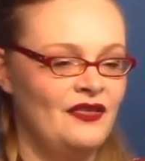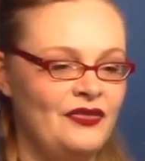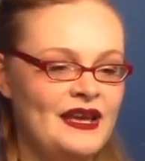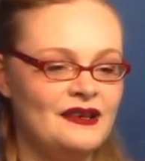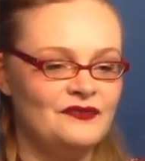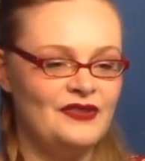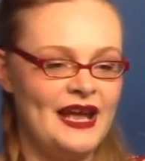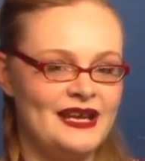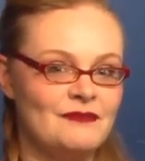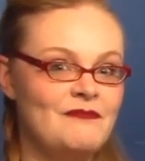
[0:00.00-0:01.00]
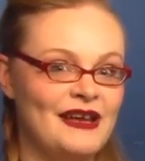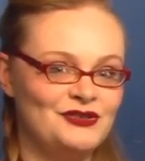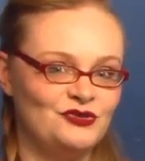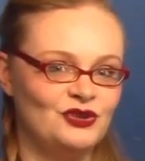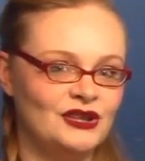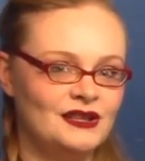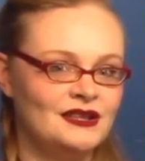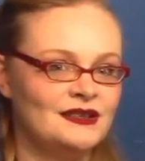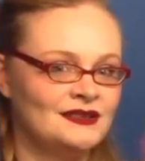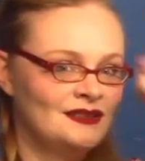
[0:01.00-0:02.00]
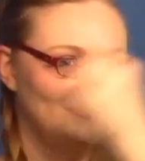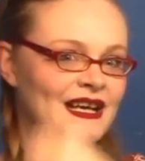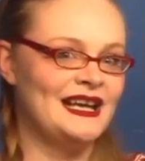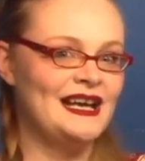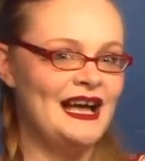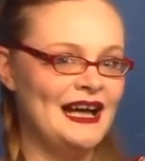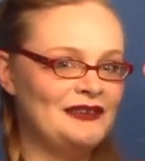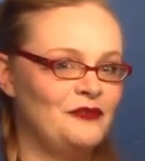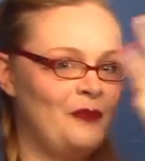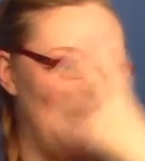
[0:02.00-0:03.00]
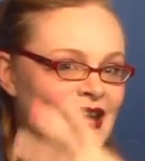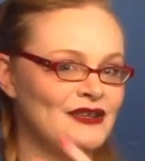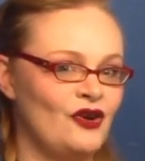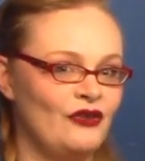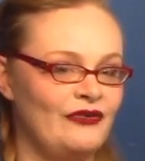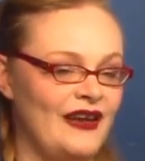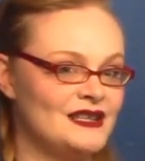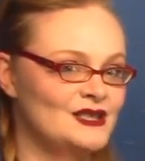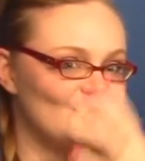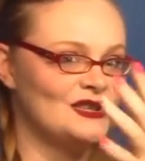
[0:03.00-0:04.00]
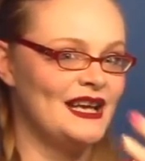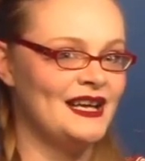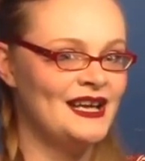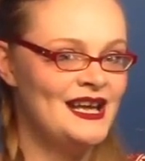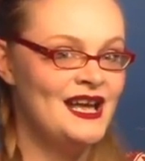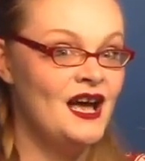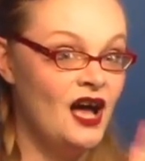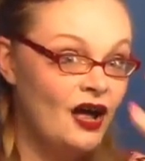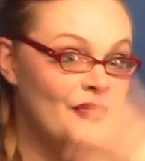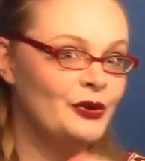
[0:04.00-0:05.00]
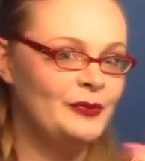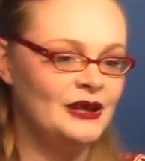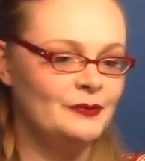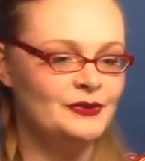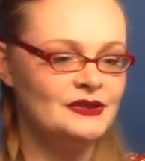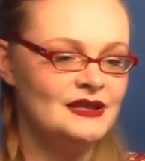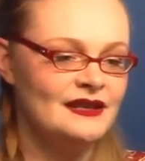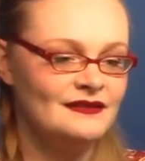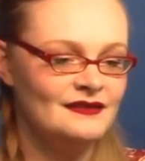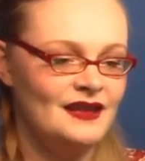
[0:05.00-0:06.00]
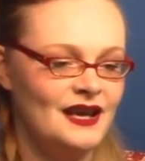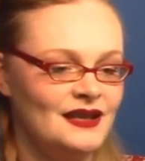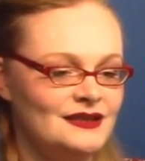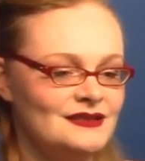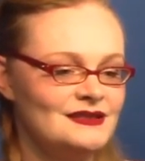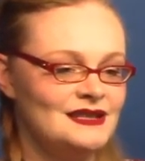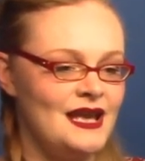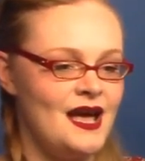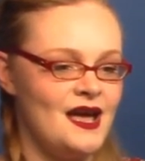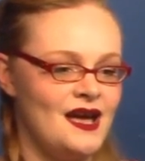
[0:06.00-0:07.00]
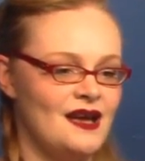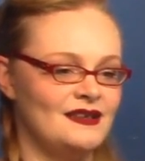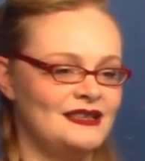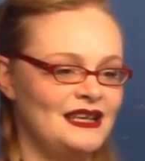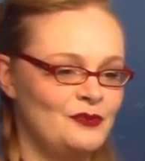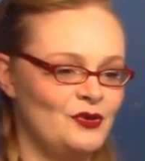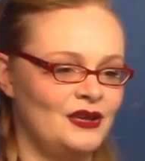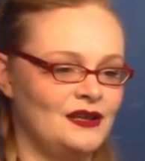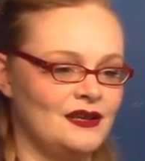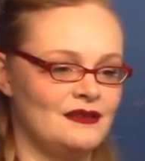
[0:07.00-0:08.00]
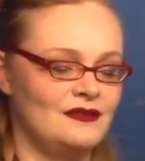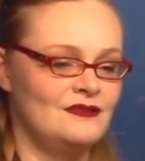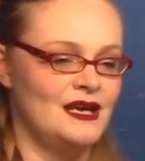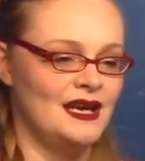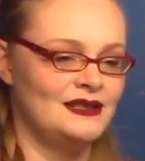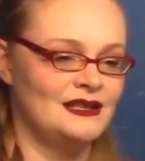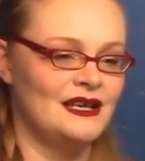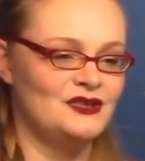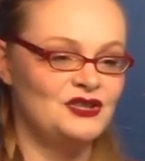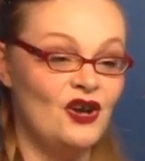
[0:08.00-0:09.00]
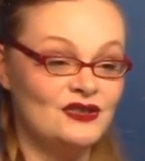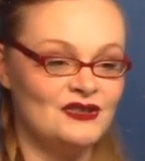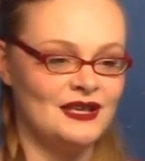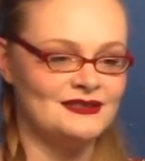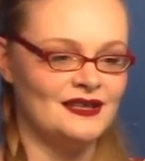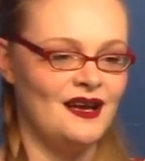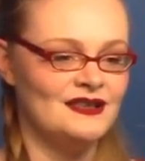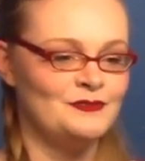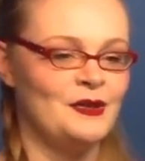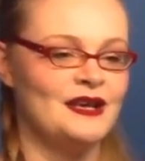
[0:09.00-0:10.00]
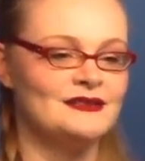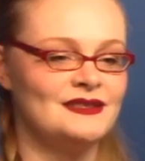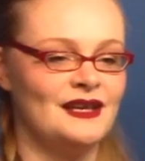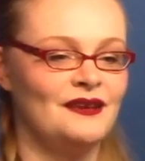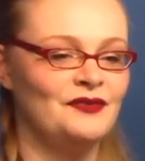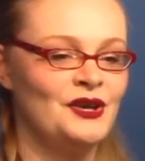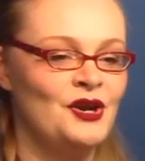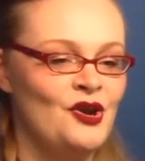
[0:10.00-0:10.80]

think of like Made You Look that can kind of paint her face to look like other people and things. Yeah, Nina Bonita can do that. She also likes to cosplay and stuff,